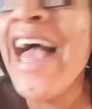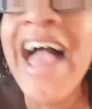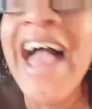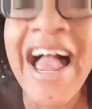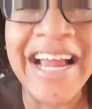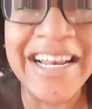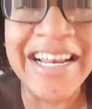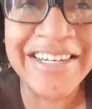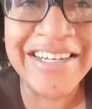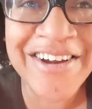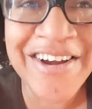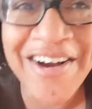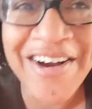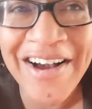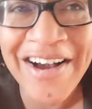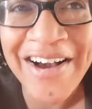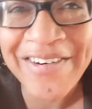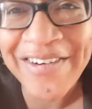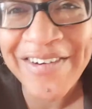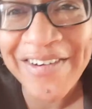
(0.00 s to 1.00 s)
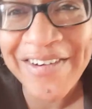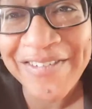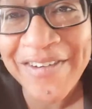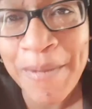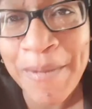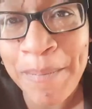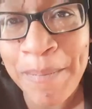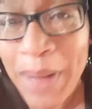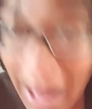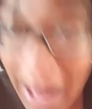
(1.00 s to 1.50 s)
And you know how it
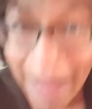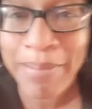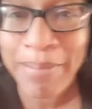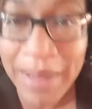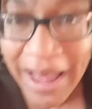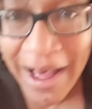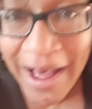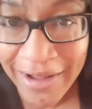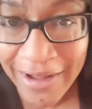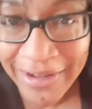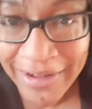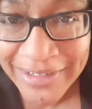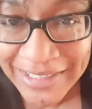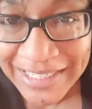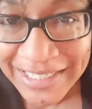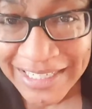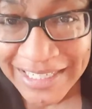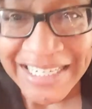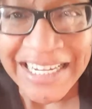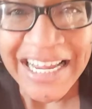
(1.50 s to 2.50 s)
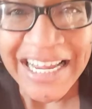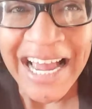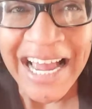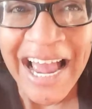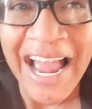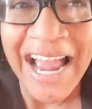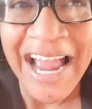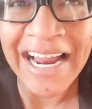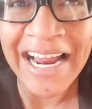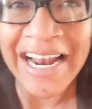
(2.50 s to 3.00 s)
would pop out?
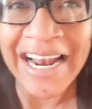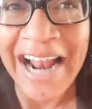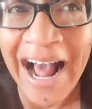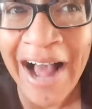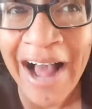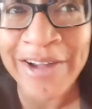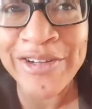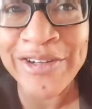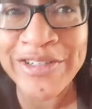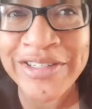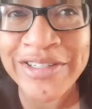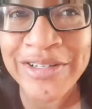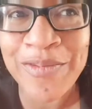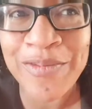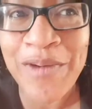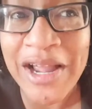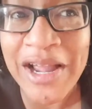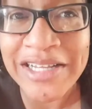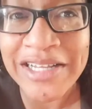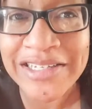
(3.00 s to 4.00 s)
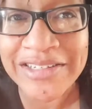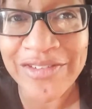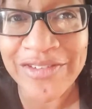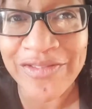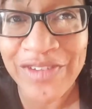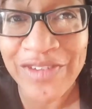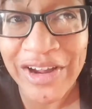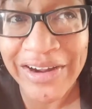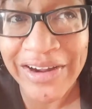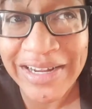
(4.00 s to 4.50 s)
And I used to wait till the
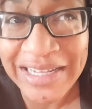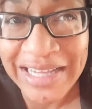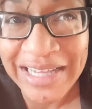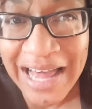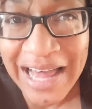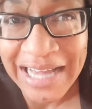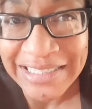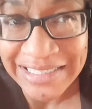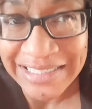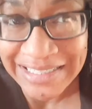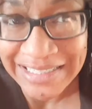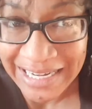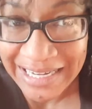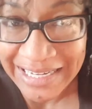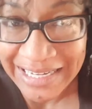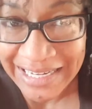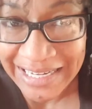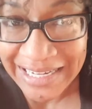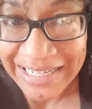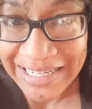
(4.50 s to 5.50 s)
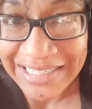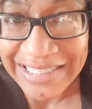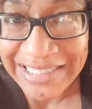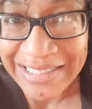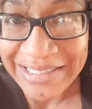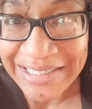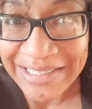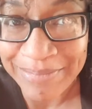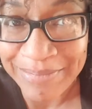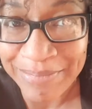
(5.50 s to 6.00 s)
very last second
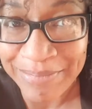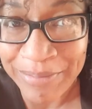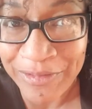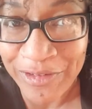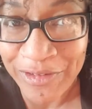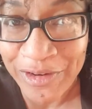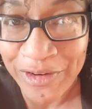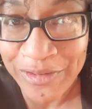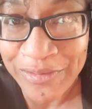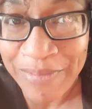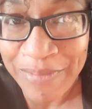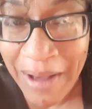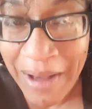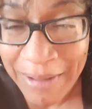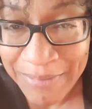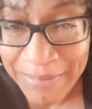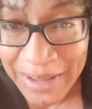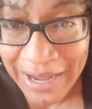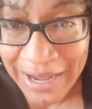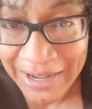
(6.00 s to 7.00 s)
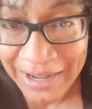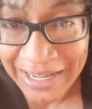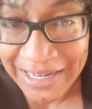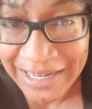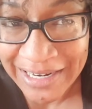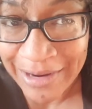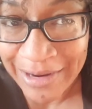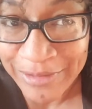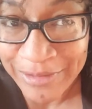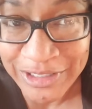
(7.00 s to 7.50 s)
before it would pop out,
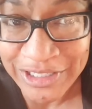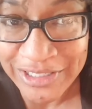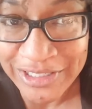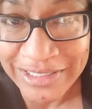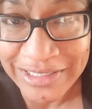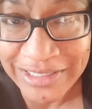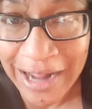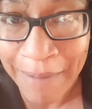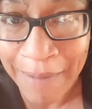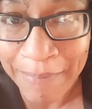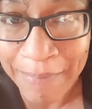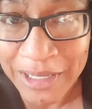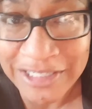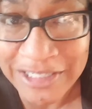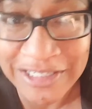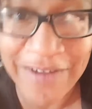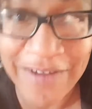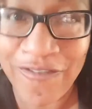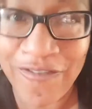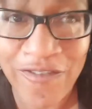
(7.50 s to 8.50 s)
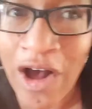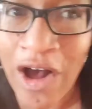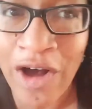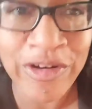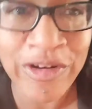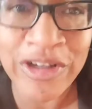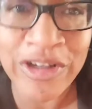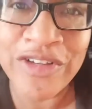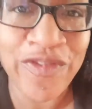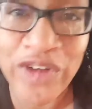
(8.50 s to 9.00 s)
and I would just stop because it
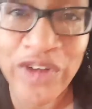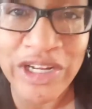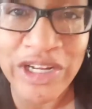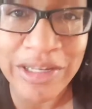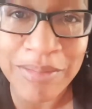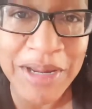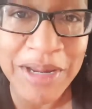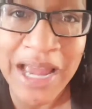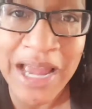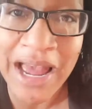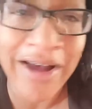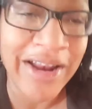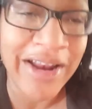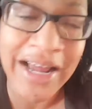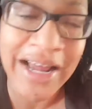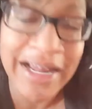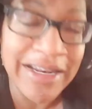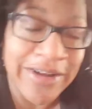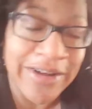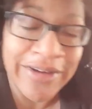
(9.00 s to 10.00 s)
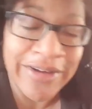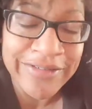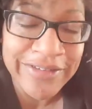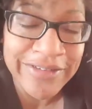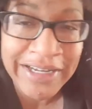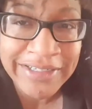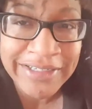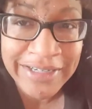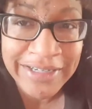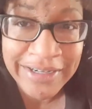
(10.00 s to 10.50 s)
always freaked me out. I know,
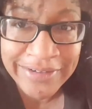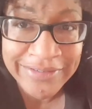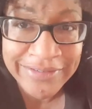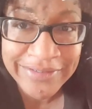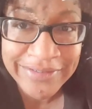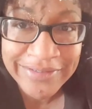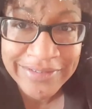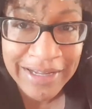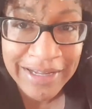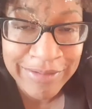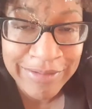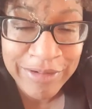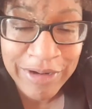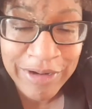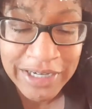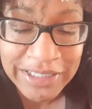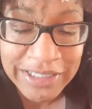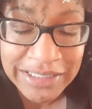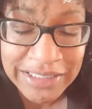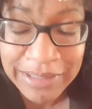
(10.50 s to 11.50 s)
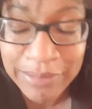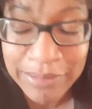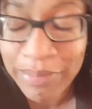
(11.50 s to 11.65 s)
I'm crazy.